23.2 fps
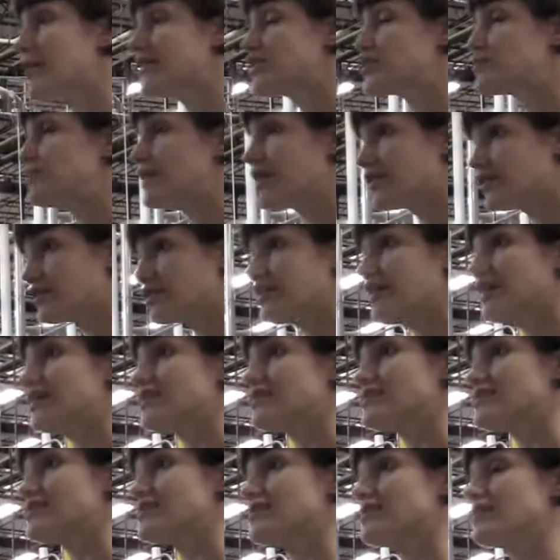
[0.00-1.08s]
much
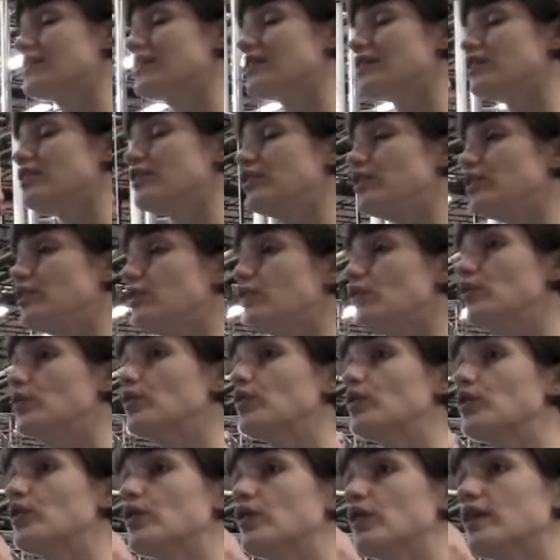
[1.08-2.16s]
bitterness
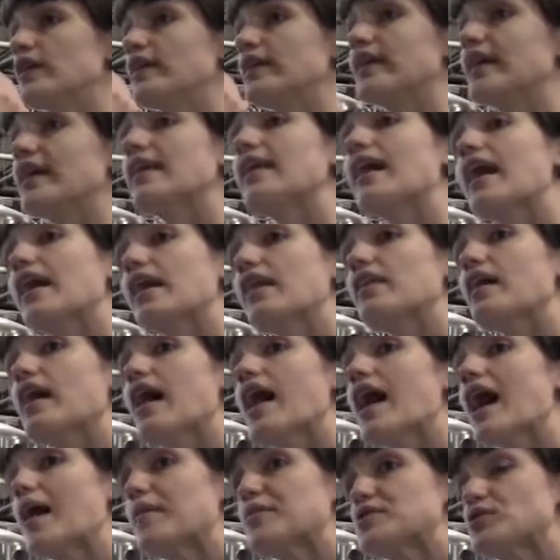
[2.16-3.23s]
you get out of the
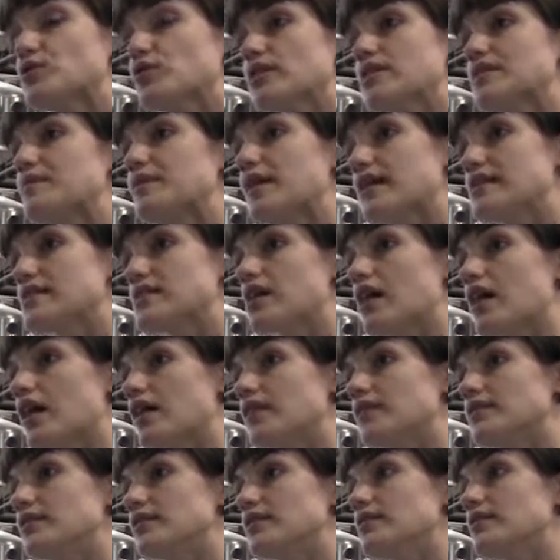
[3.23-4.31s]
hops sort of depends
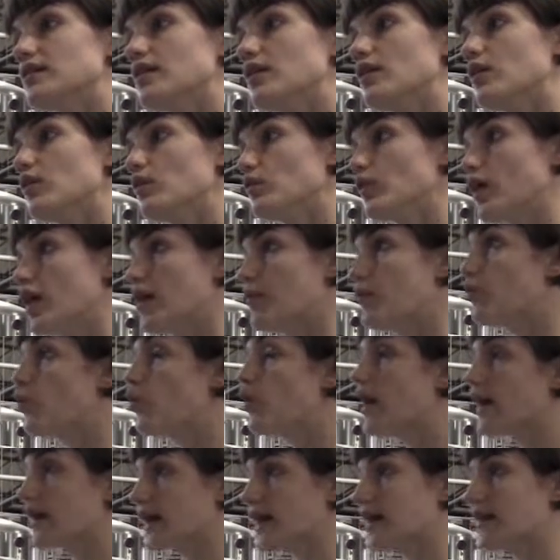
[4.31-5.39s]
on
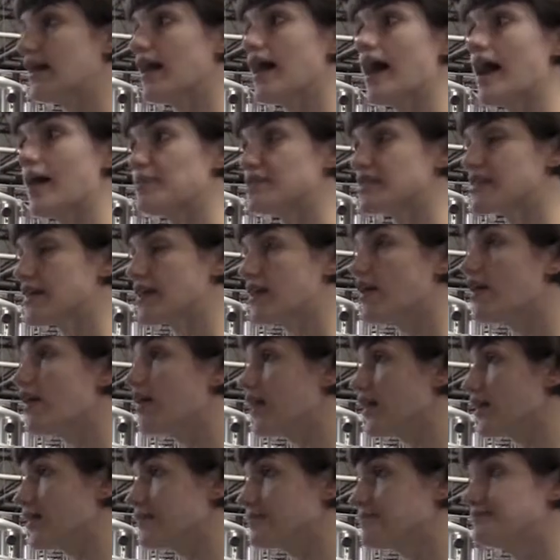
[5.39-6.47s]
what kind of hops they
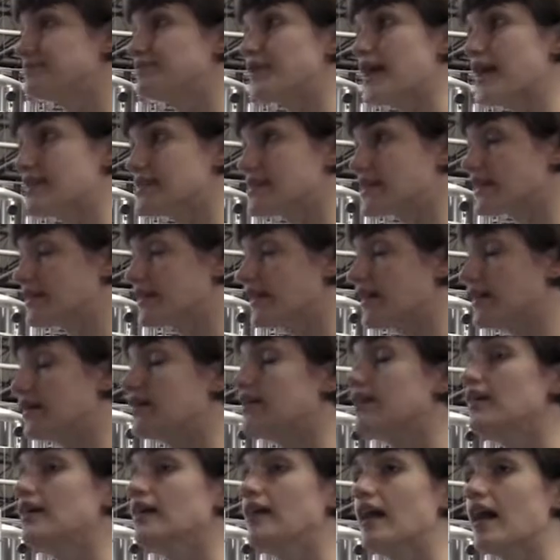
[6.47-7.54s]
are, basically,
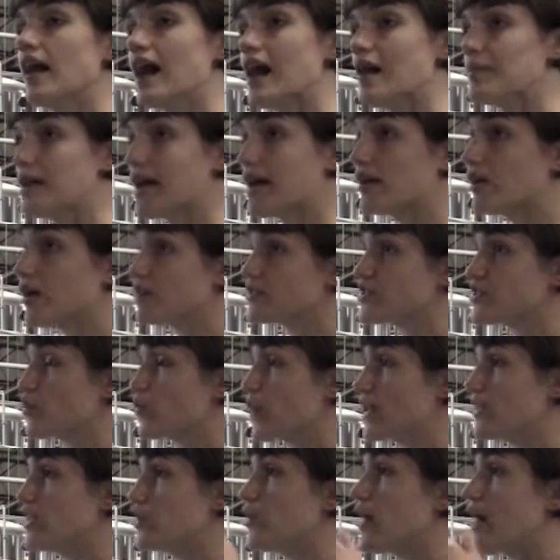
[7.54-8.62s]
and also
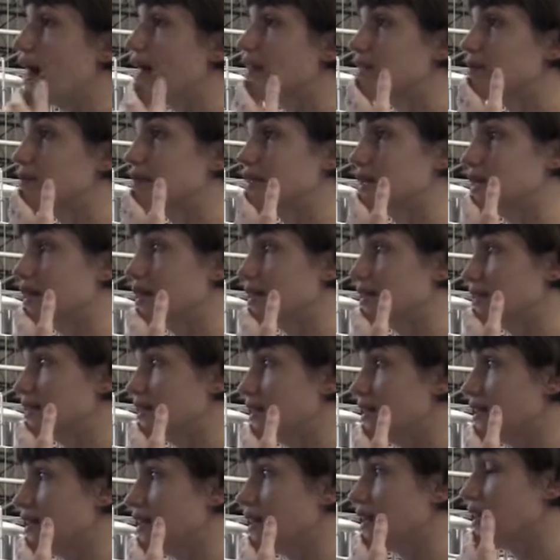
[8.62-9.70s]
when you add them in
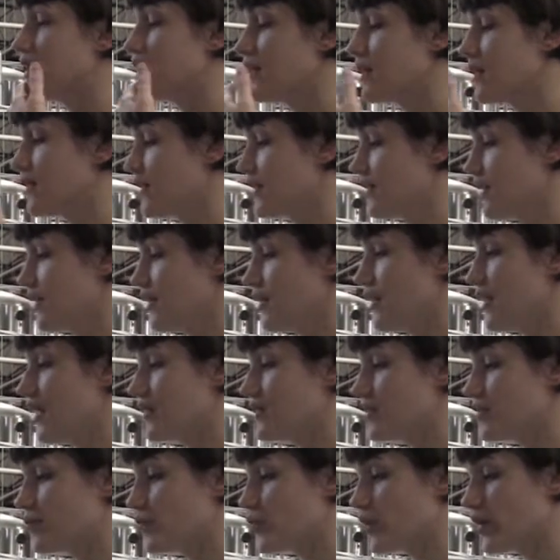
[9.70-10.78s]

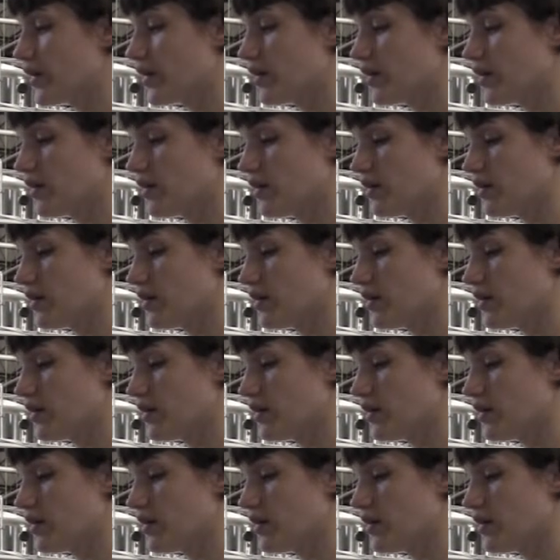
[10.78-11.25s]
the boil.